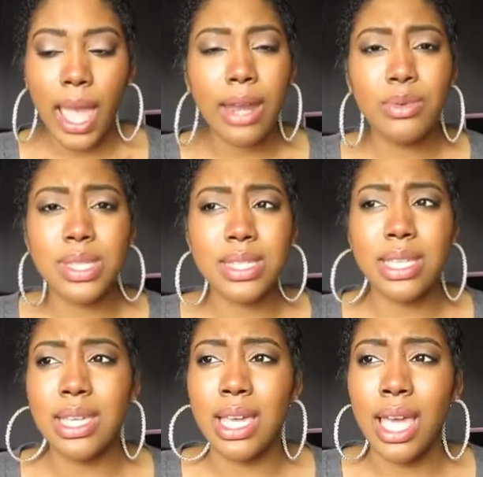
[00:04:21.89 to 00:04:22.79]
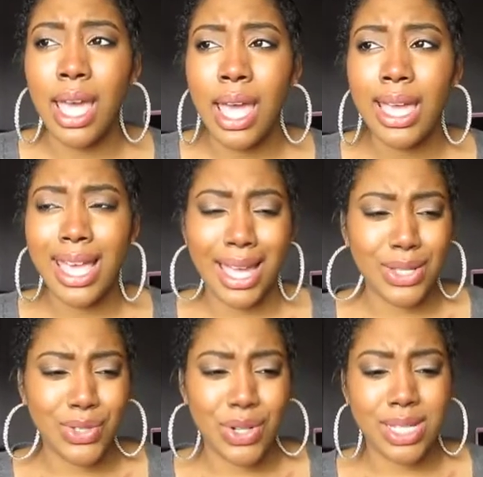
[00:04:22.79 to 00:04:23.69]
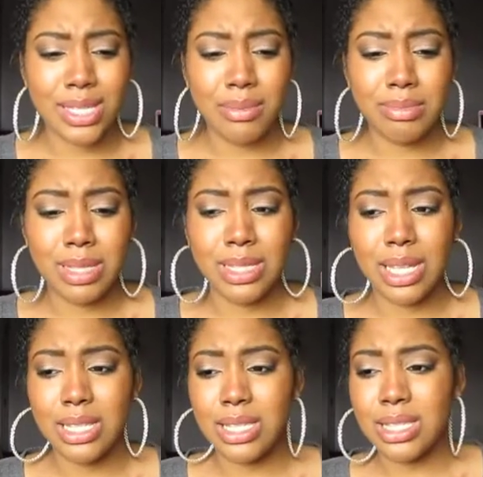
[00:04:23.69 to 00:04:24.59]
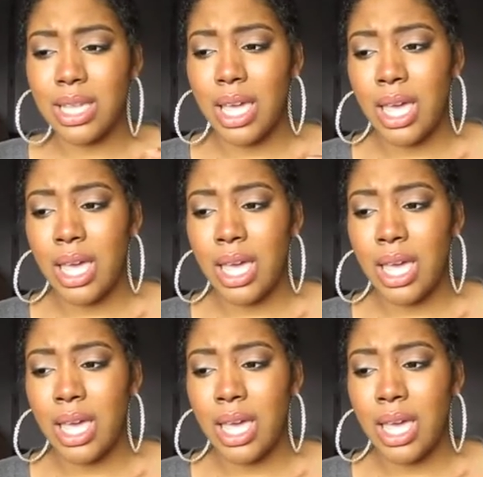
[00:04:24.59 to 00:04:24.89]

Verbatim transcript: I don't see cancer as something that's